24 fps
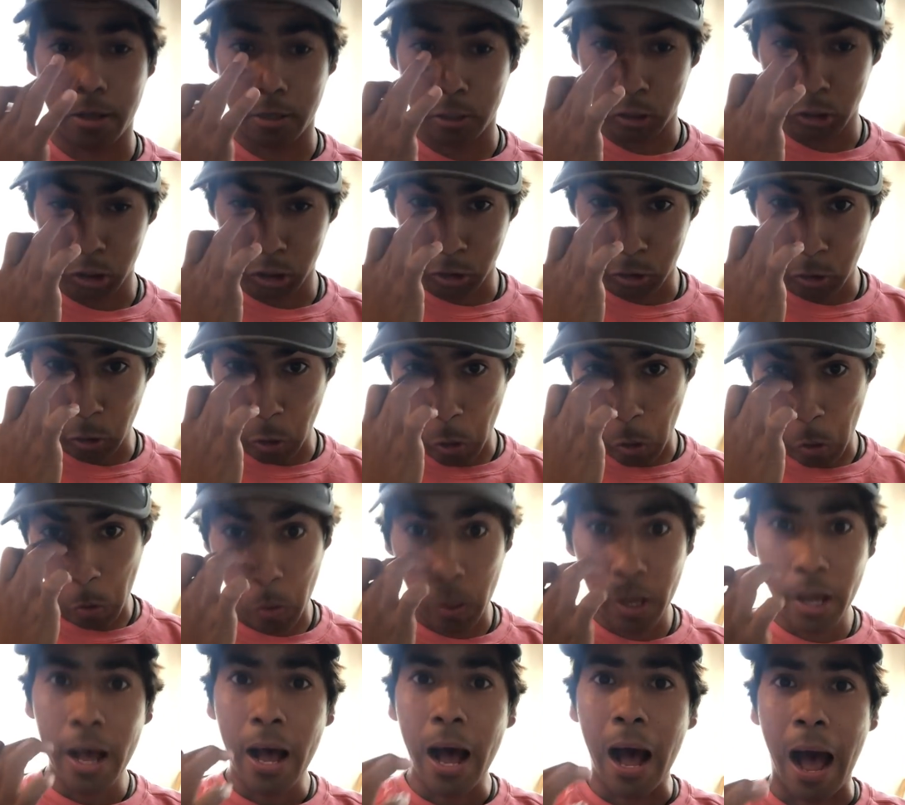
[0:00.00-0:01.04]

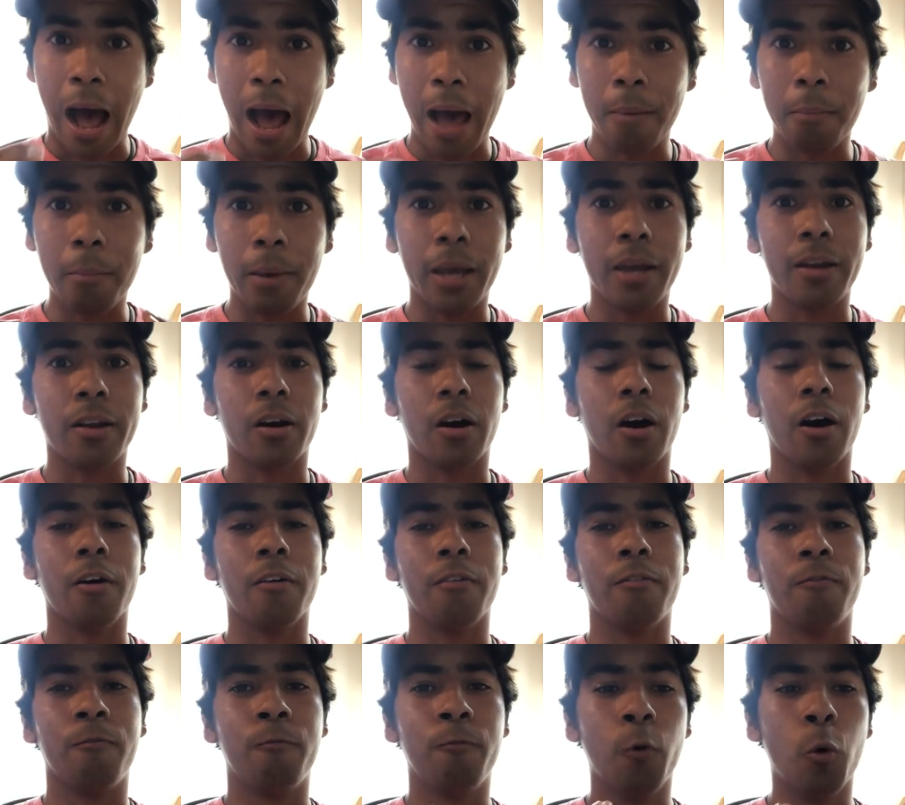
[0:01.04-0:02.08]
So I made
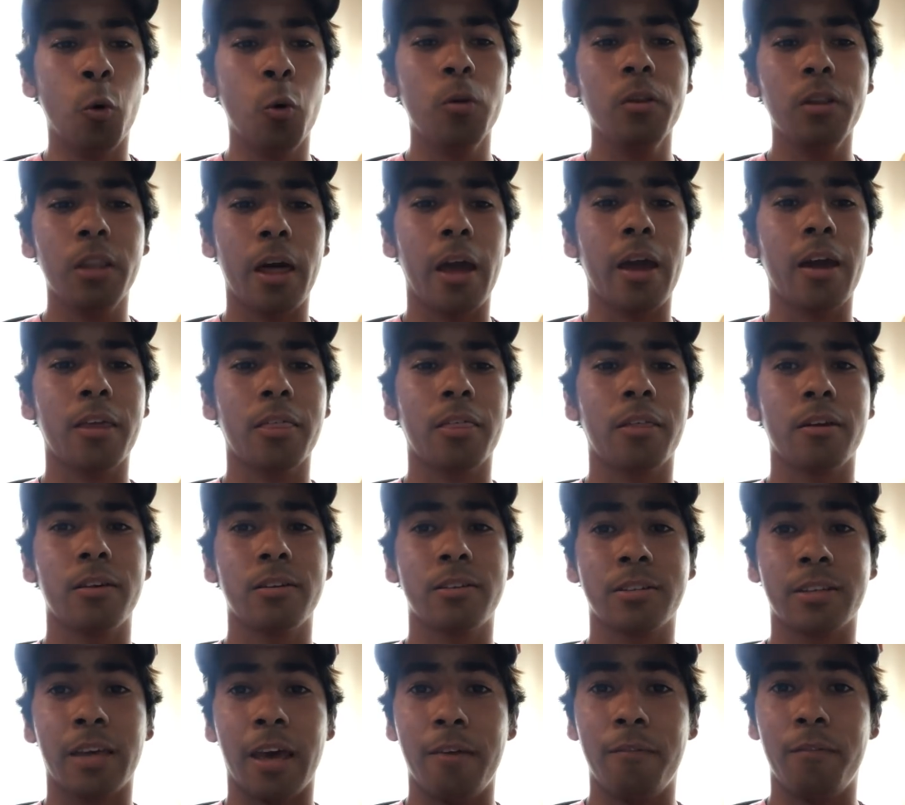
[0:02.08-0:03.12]
a full-length
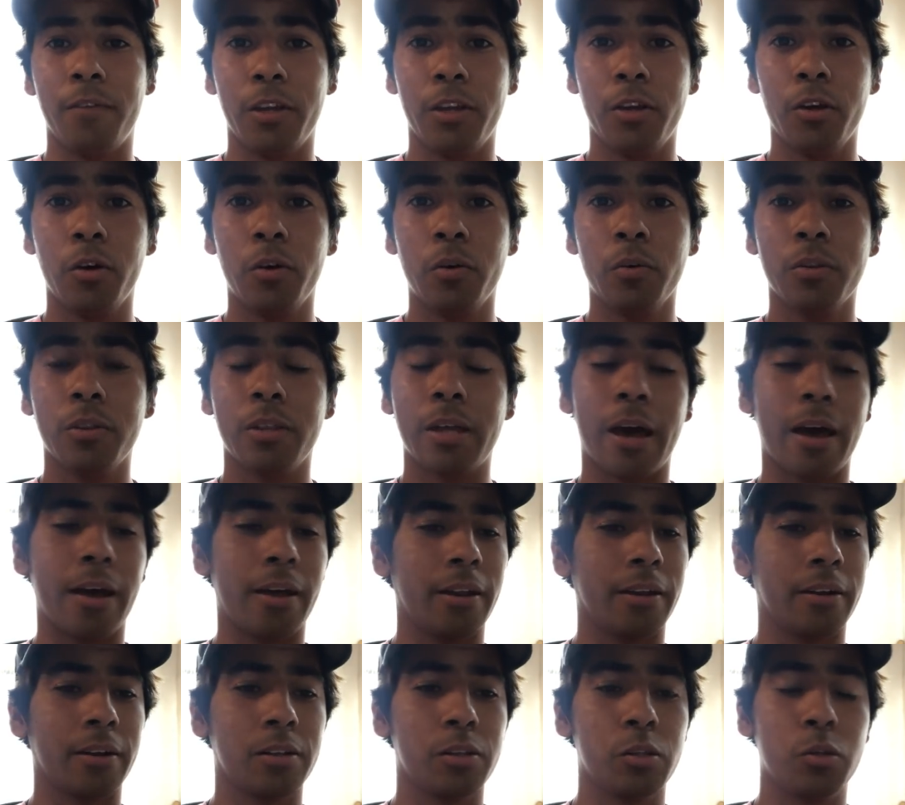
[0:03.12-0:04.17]
skate video that
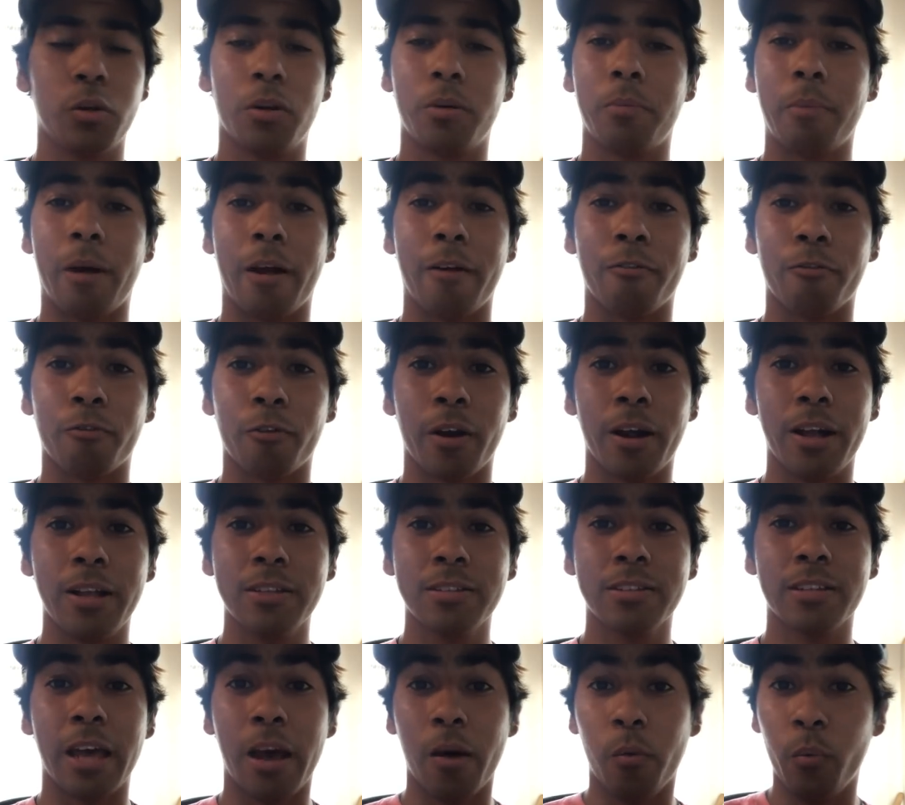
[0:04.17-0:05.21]
included my
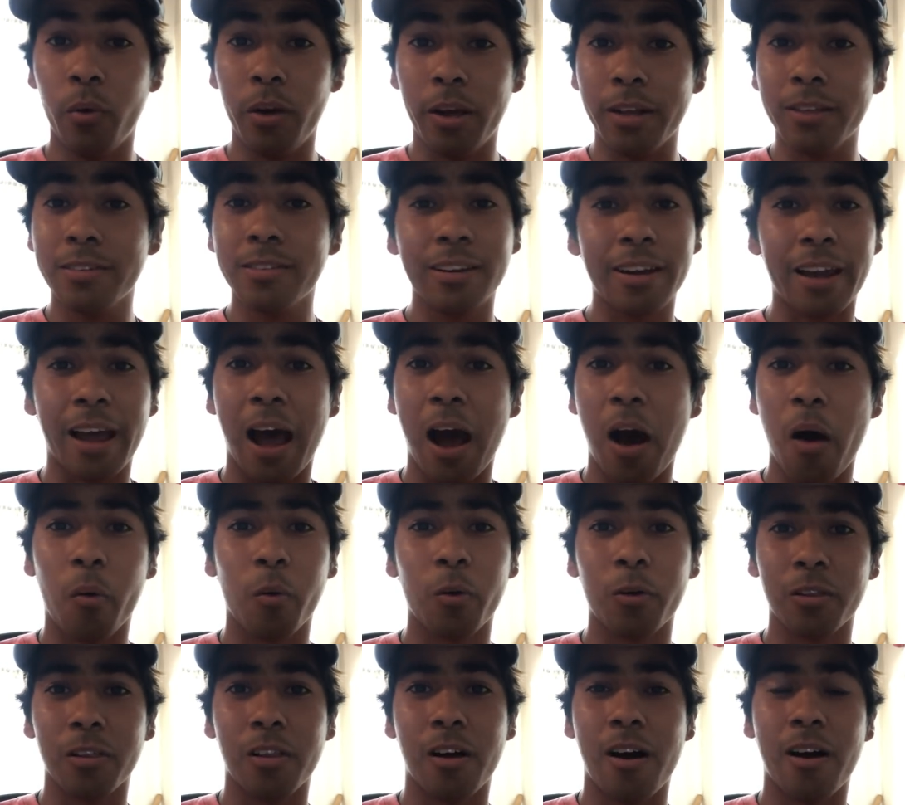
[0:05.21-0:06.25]
friends, and it's an
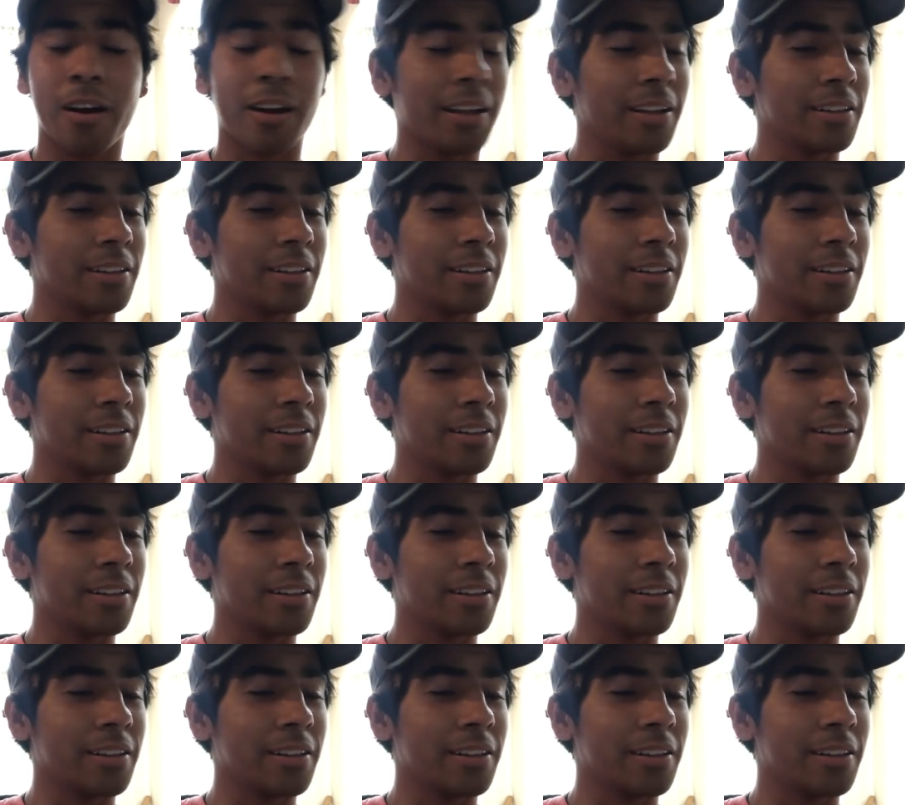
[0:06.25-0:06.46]
hour long.